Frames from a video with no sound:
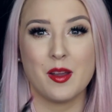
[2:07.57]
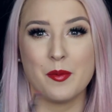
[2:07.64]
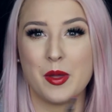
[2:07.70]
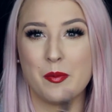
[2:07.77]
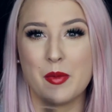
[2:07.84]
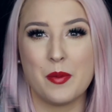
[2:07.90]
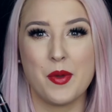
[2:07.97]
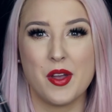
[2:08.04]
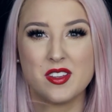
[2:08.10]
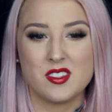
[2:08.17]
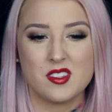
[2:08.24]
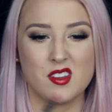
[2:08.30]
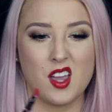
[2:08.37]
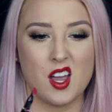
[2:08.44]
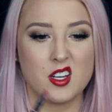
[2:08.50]
I mean, me
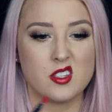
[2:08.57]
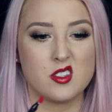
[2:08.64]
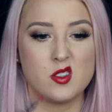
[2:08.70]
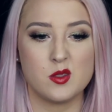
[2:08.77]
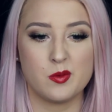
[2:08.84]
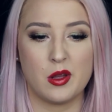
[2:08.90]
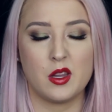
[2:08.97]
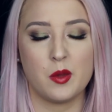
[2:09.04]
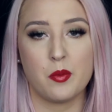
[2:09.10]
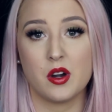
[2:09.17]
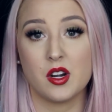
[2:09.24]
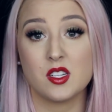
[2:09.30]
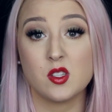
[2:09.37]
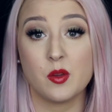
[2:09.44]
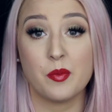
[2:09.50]
personally, I just use my lip
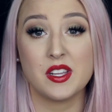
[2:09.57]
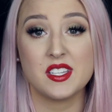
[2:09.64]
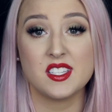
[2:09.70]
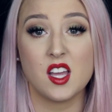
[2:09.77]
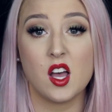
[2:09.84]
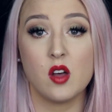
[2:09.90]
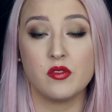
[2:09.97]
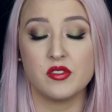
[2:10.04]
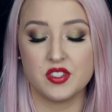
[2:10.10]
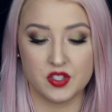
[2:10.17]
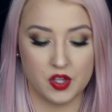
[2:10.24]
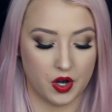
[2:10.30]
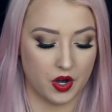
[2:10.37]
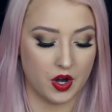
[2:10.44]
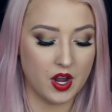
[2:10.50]
products on myself,
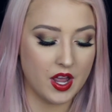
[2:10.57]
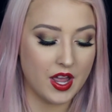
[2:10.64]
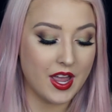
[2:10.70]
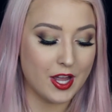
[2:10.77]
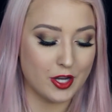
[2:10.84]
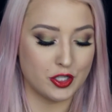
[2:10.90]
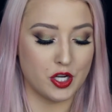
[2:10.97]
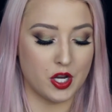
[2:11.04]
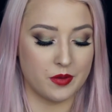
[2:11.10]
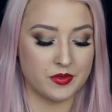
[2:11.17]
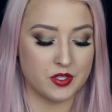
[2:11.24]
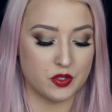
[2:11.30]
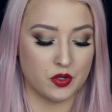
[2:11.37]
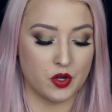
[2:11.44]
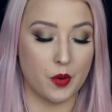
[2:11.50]
so
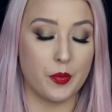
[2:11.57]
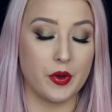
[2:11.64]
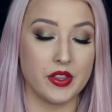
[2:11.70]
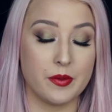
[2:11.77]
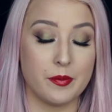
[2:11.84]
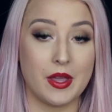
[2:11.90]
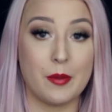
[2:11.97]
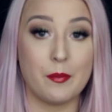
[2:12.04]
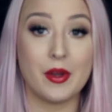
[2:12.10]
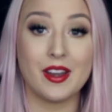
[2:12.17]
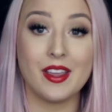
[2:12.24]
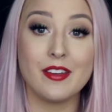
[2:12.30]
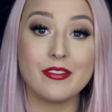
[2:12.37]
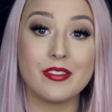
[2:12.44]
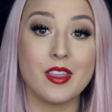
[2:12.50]
germs do not bother me, but
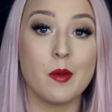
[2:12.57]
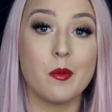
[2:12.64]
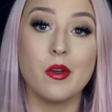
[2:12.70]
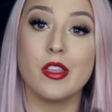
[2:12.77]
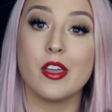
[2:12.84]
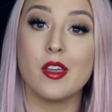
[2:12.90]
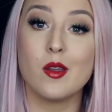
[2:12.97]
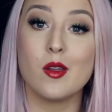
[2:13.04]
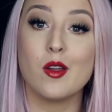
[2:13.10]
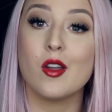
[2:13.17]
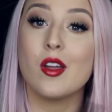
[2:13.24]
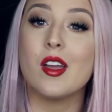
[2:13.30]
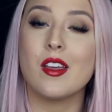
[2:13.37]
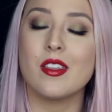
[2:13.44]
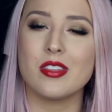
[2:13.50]
if they bother you,